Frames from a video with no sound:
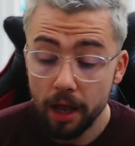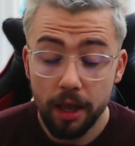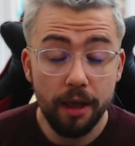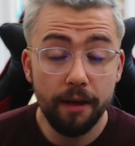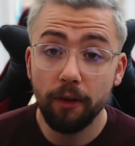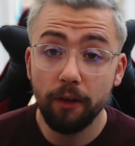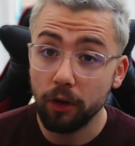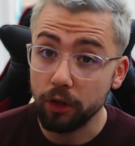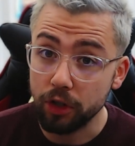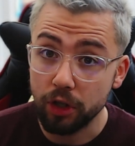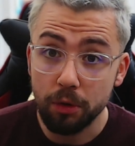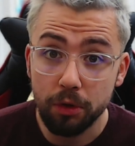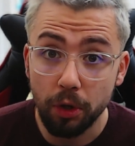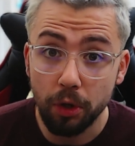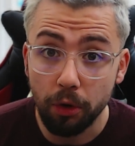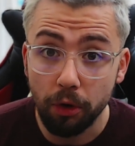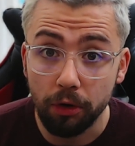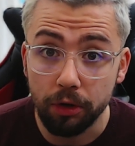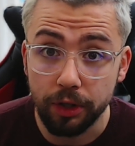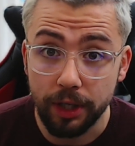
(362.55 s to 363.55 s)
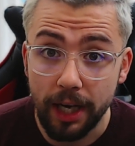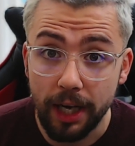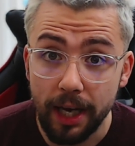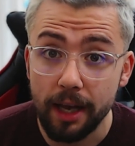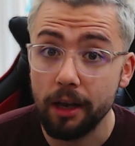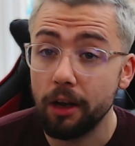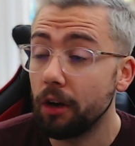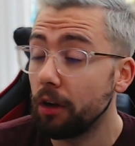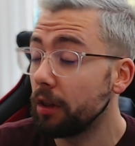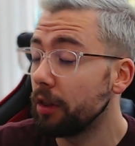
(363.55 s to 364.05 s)
you've got tutorials
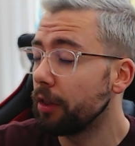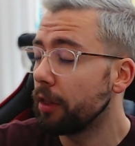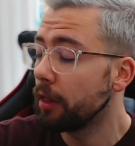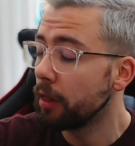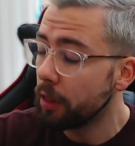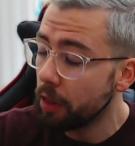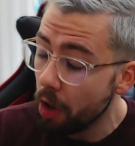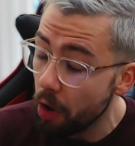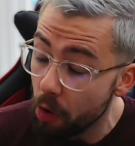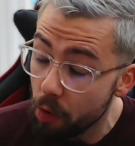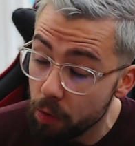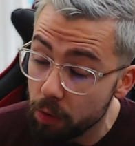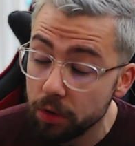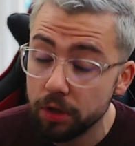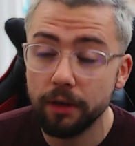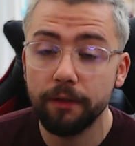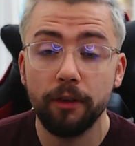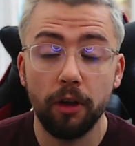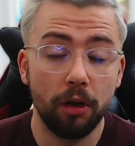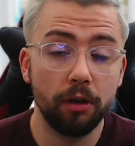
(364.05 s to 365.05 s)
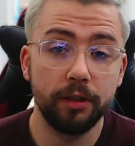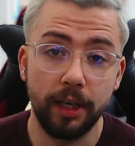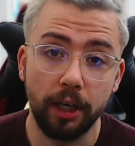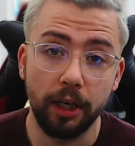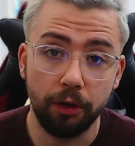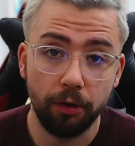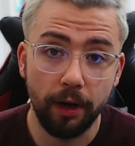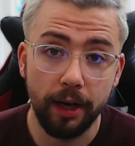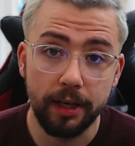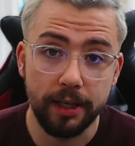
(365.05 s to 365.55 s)
here, you've got loads of
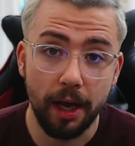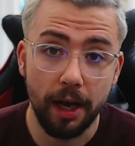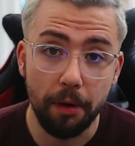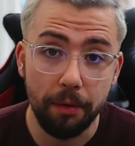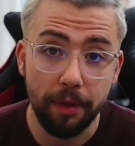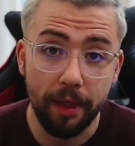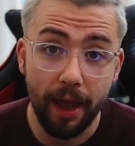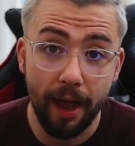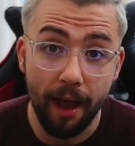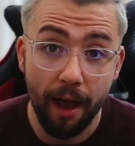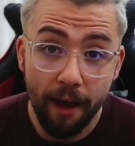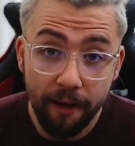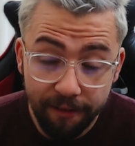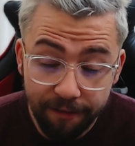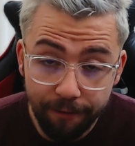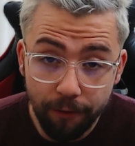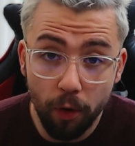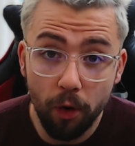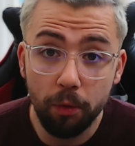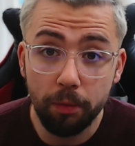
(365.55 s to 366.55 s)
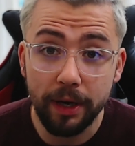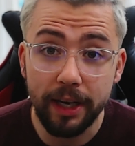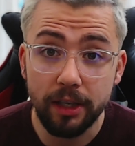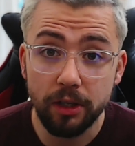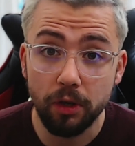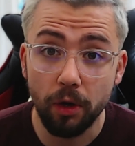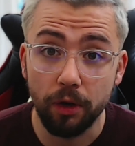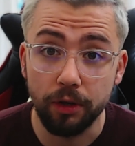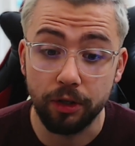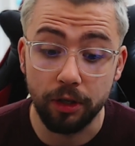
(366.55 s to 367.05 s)
content creators out there for
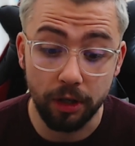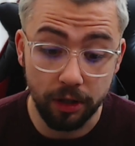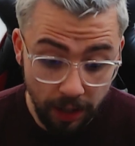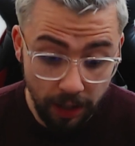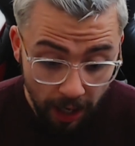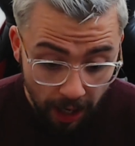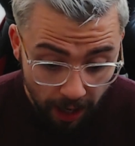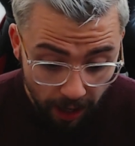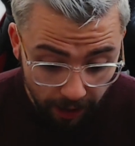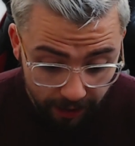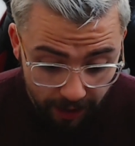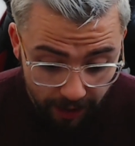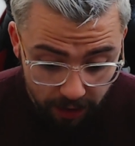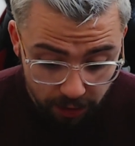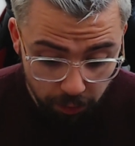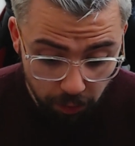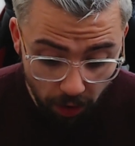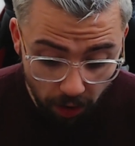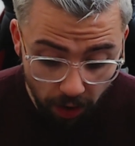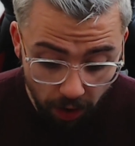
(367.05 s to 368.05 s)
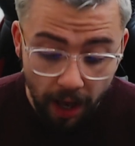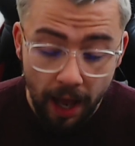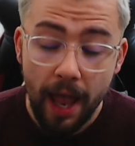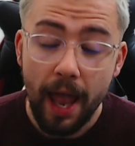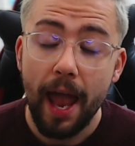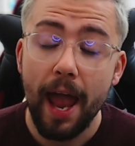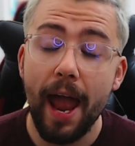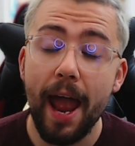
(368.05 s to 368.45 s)
resources, and guess what?